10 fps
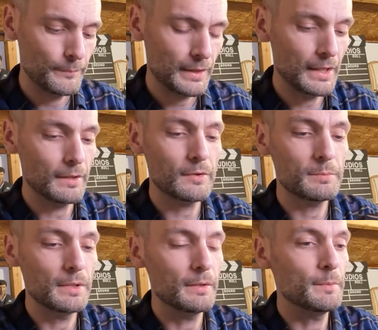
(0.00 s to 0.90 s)
Yeah, it cost
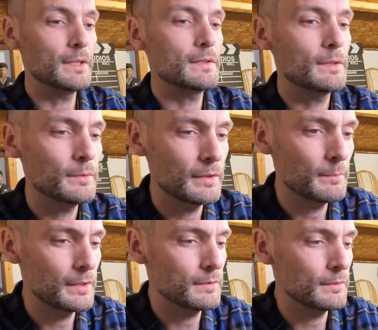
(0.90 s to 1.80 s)
me a lot of money, so I wanted to
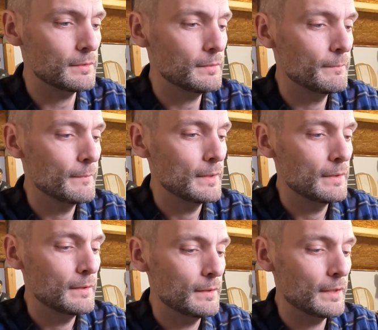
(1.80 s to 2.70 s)
make sure
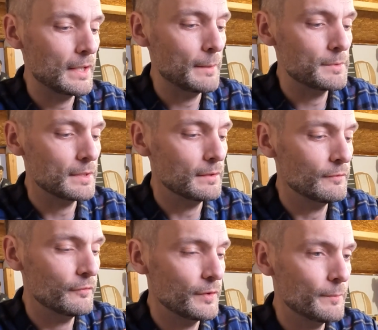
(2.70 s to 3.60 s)
I captured it on
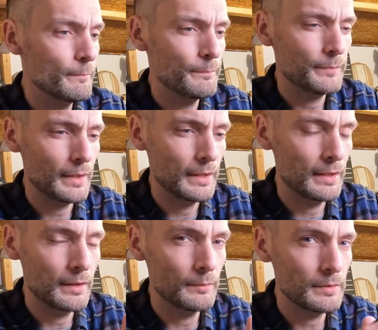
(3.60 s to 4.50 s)
film,
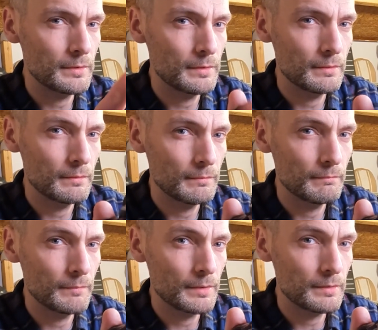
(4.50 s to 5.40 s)
which
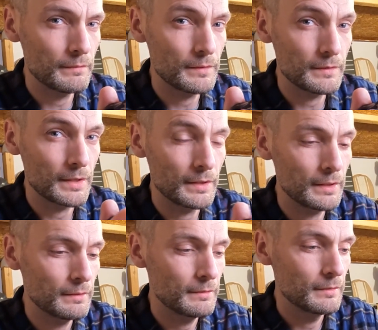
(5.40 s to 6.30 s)
I should have just done then.